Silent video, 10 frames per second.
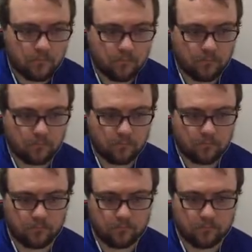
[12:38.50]

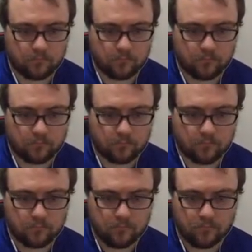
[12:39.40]
No one is speaking in this clip.